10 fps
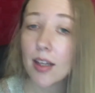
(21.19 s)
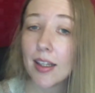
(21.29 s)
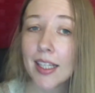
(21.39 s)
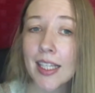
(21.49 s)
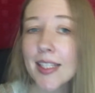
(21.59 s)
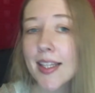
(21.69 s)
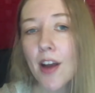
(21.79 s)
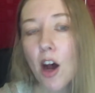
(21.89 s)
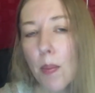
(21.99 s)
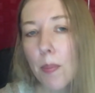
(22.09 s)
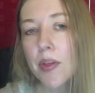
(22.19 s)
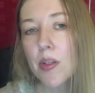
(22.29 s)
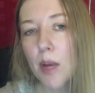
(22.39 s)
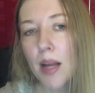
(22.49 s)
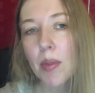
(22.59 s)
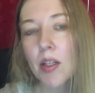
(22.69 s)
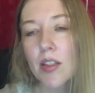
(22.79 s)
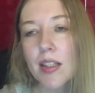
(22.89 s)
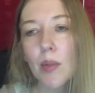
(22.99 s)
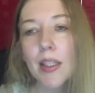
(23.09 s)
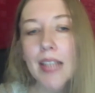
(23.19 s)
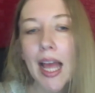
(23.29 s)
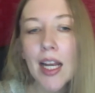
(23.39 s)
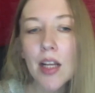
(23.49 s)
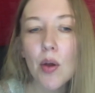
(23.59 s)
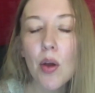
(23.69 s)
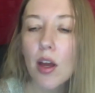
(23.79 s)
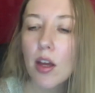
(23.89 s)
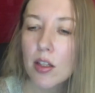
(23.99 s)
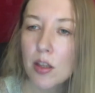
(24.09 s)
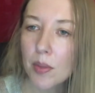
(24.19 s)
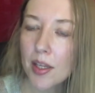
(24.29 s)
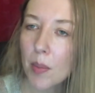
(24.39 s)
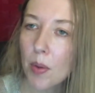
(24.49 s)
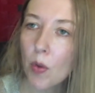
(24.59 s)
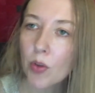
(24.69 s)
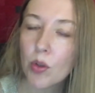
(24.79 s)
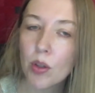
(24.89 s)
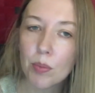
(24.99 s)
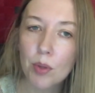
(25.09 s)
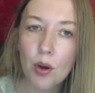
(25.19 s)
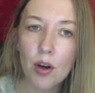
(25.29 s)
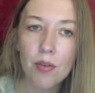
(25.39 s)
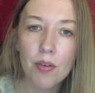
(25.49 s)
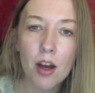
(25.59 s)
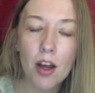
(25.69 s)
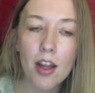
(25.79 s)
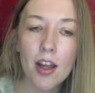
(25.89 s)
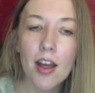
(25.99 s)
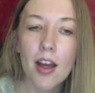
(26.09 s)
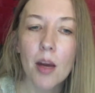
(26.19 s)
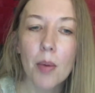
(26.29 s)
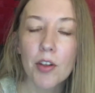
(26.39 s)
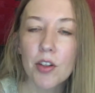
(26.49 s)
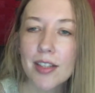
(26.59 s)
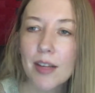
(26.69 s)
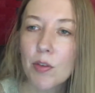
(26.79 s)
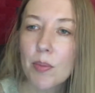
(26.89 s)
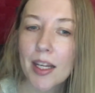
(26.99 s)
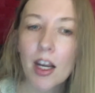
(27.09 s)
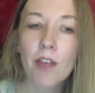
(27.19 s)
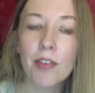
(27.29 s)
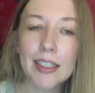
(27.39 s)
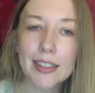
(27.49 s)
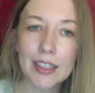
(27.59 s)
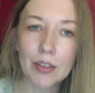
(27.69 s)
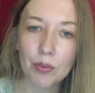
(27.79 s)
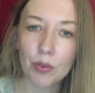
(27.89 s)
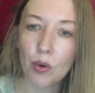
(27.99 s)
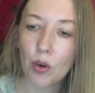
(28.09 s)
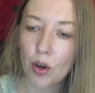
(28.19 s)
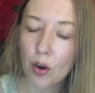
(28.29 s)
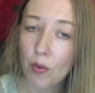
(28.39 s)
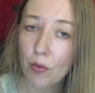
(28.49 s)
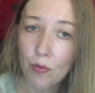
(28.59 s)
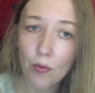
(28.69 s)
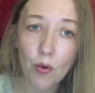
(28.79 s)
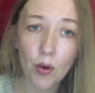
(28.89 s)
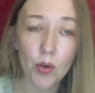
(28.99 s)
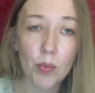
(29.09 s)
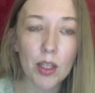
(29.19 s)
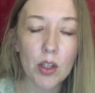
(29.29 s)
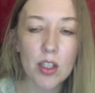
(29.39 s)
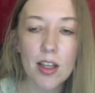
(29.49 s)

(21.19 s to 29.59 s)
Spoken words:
is an up as well, because it will tell you something about what you can purify about yourself to make life easier for you, because